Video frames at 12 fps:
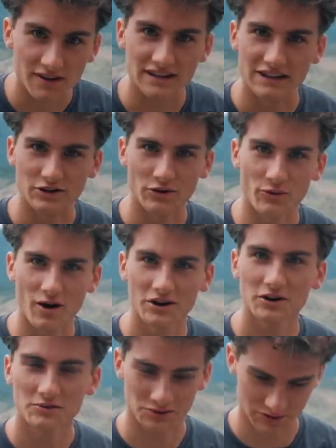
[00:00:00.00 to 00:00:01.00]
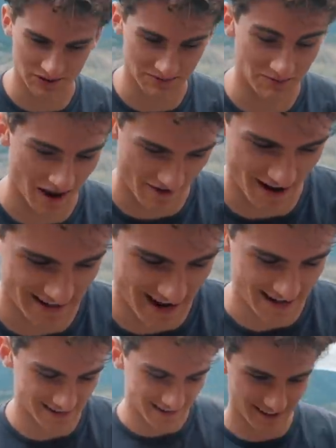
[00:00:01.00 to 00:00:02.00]
Didn't go in the water, which was
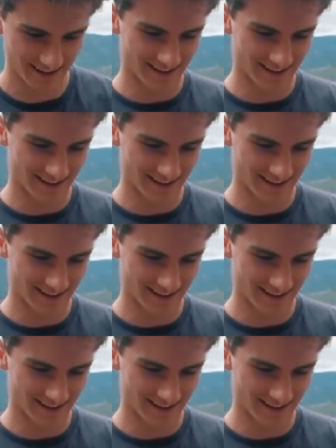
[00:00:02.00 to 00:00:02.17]
fantastic.